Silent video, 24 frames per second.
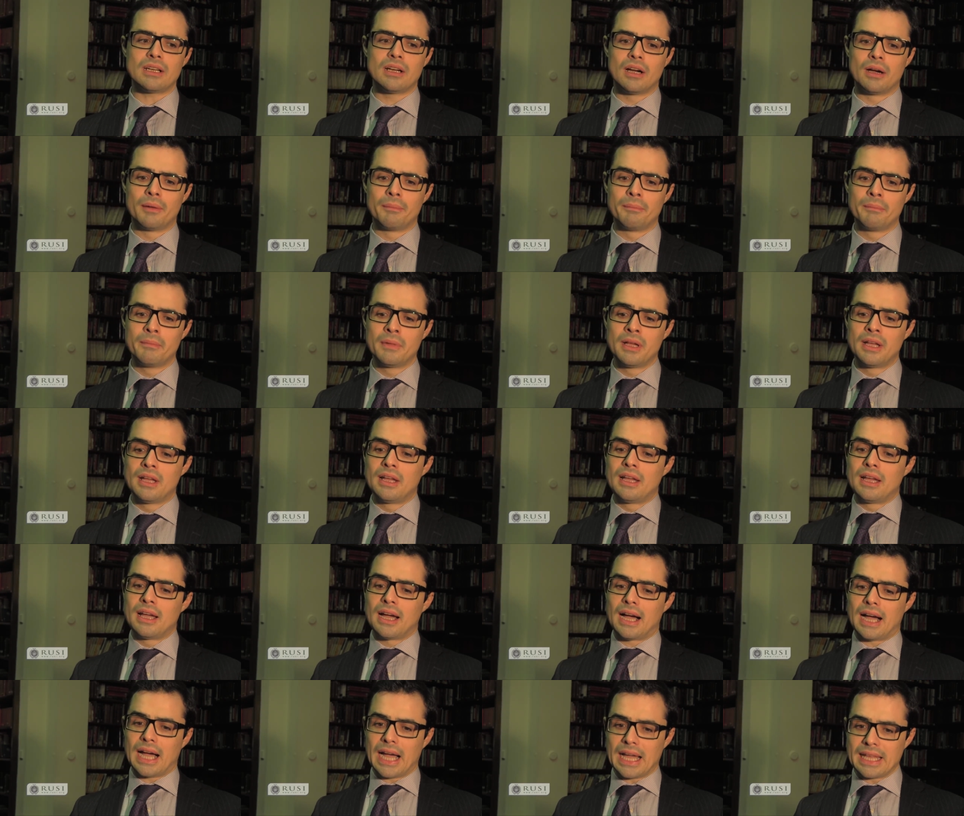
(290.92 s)
Um,
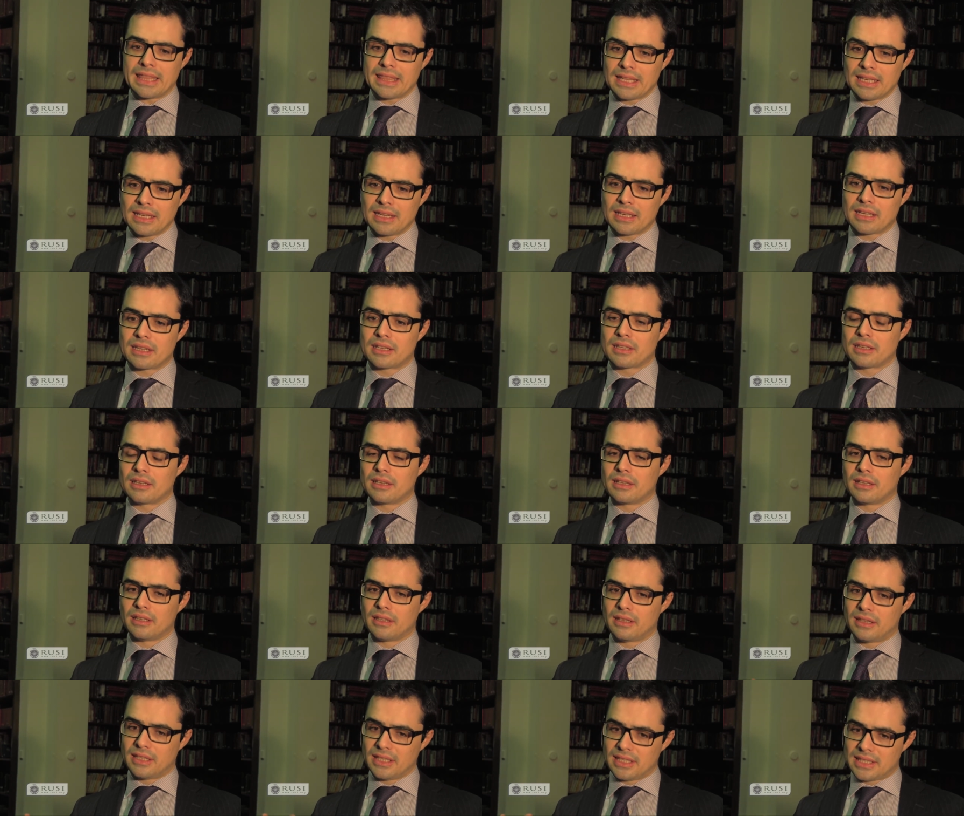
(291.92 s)
I think
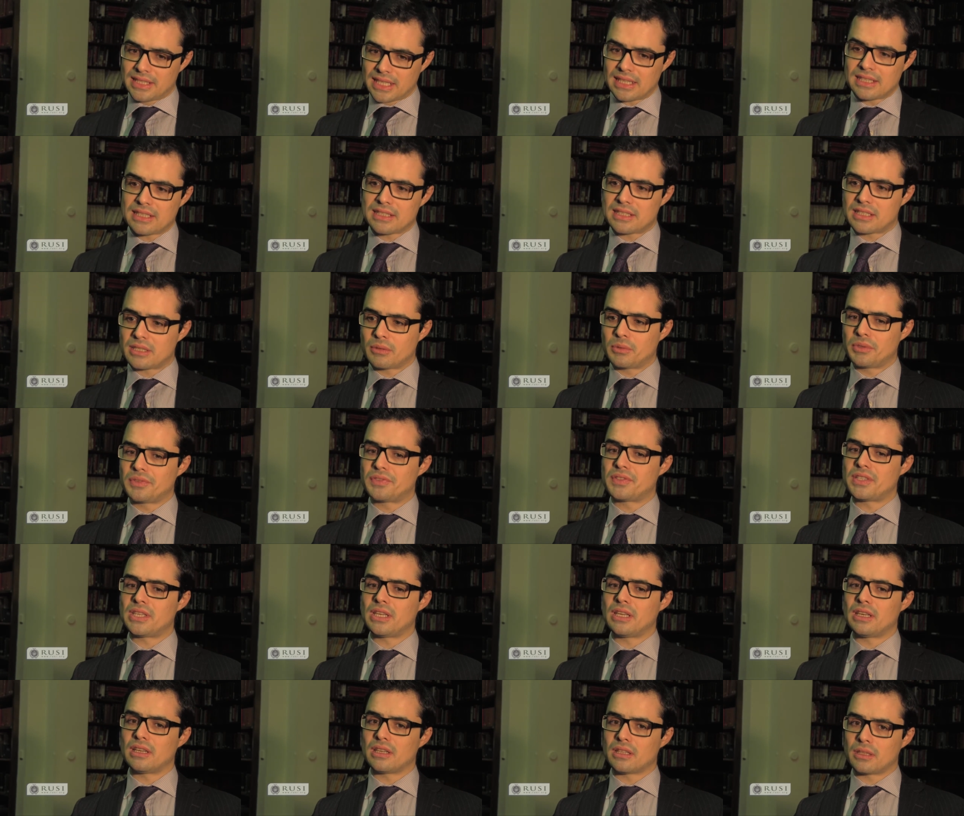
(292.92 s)
the tendency we've
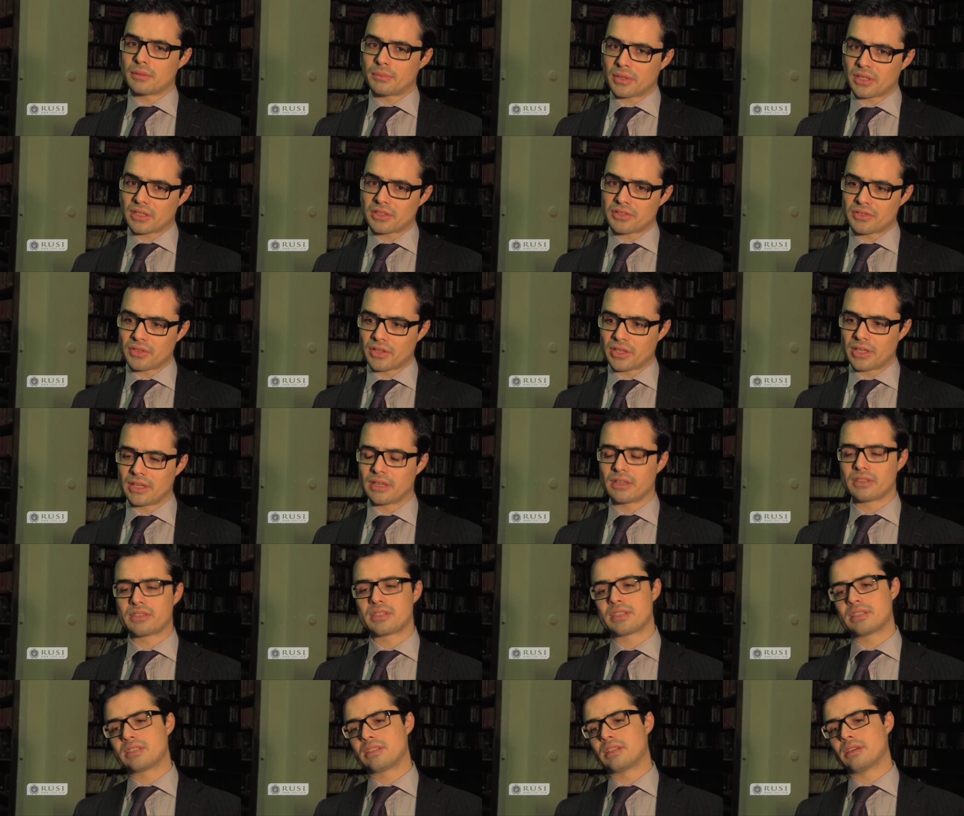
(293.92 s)
seen in the past few
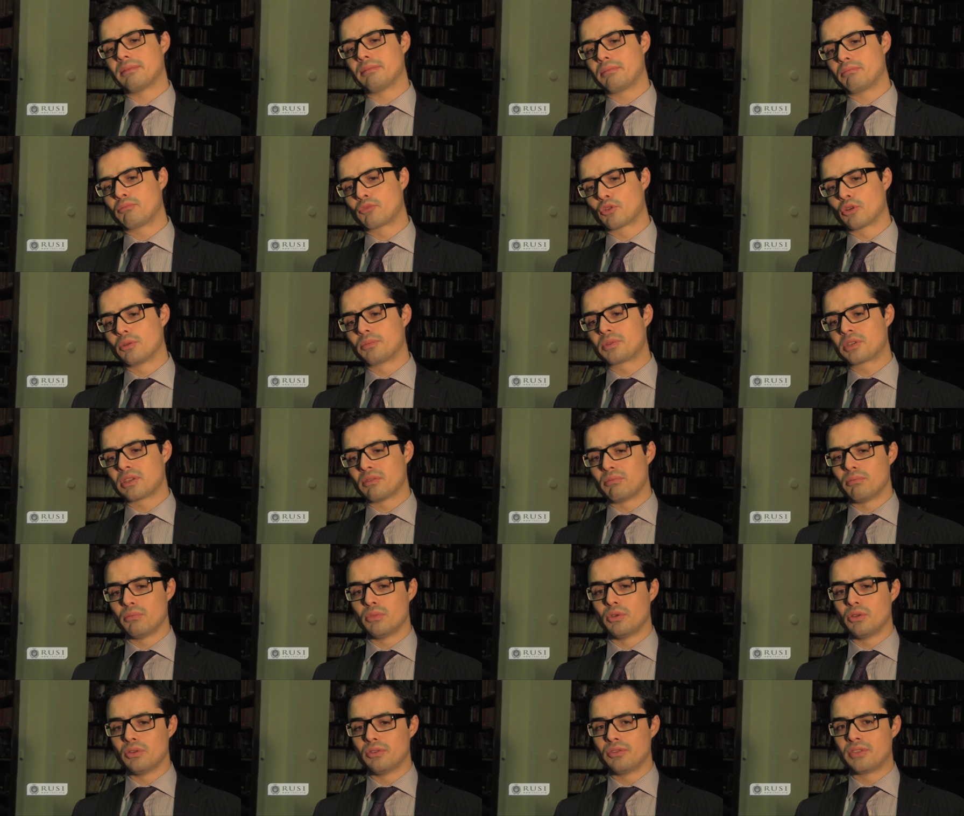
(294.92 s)
years is that groups have
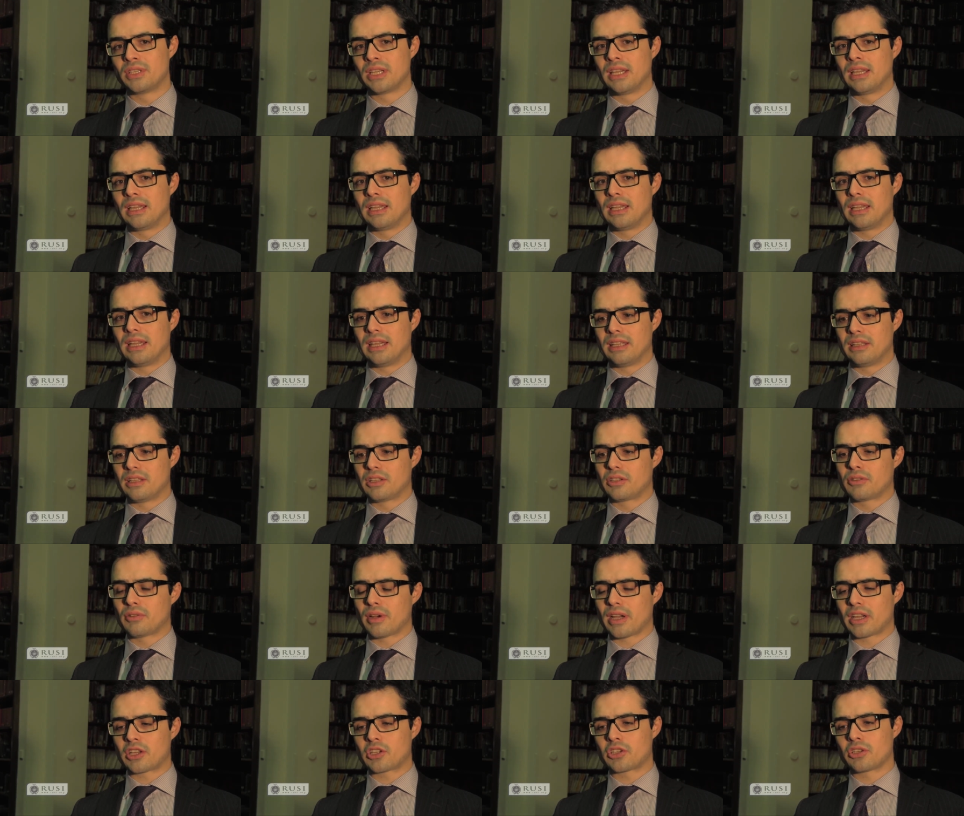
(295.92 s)
moved in the
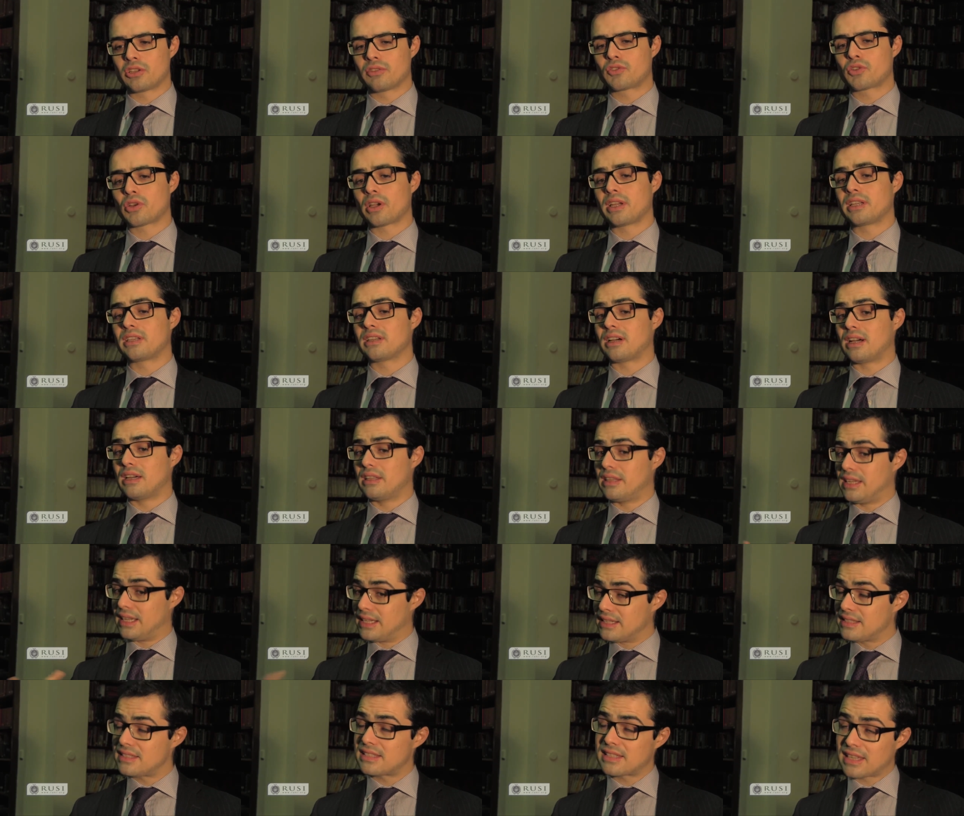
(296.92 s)
direction of trying to either
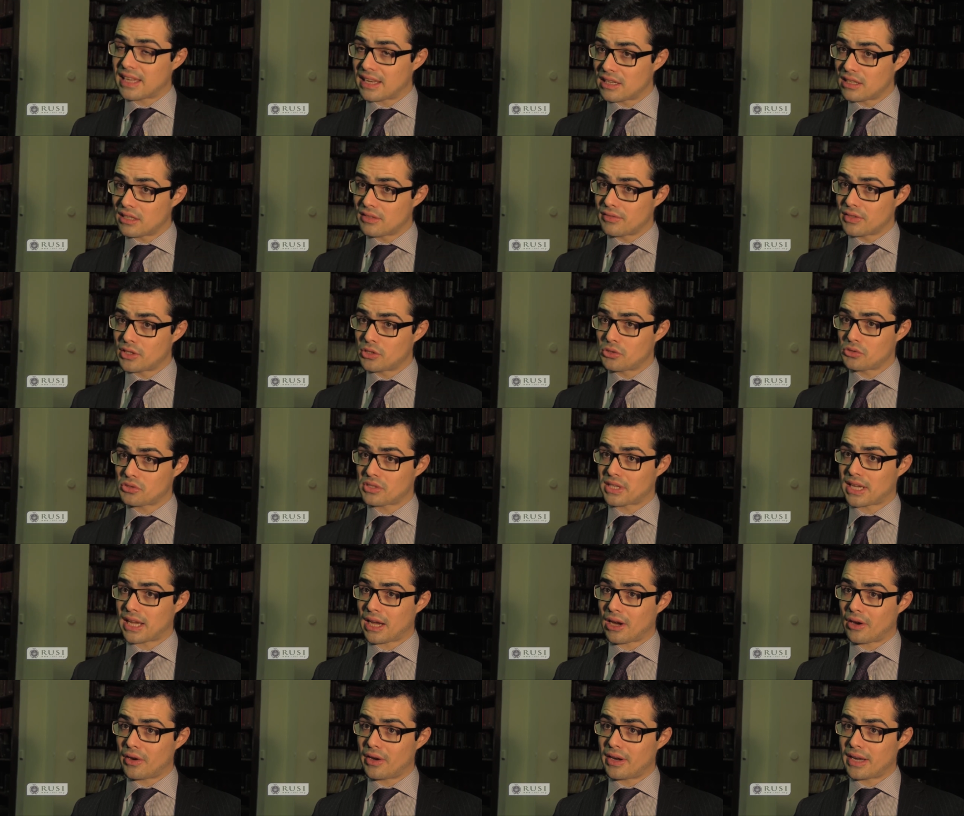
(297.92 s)
instigate individuals to
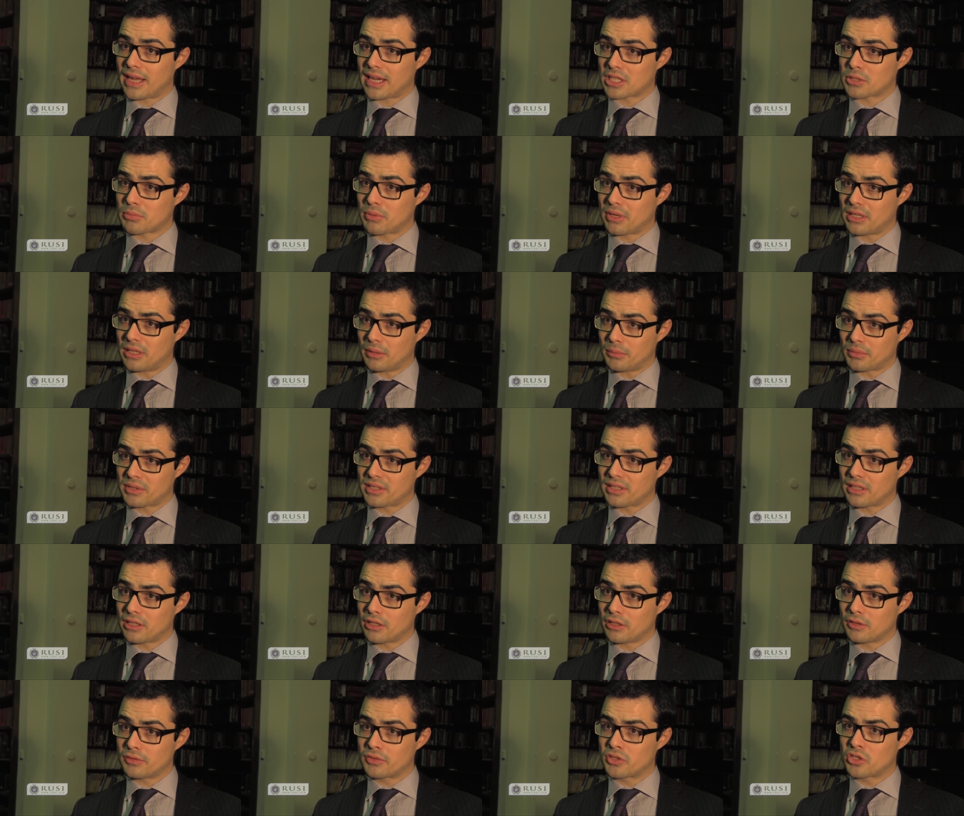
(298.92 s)
carry out acts by
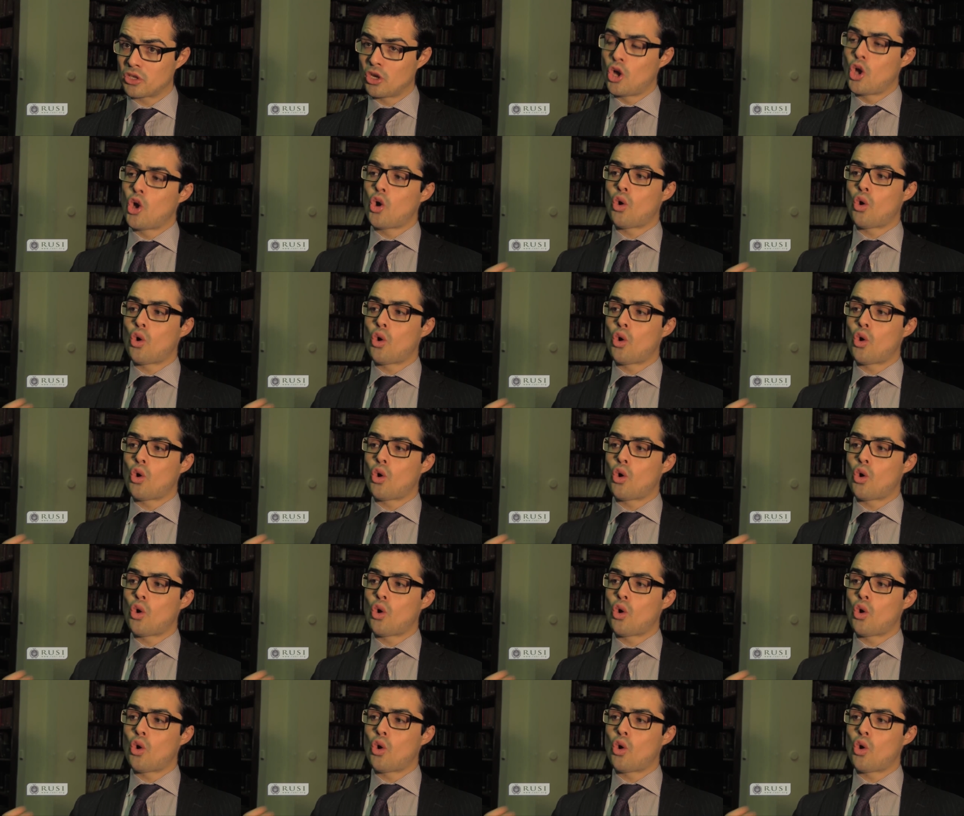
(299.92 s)
themselves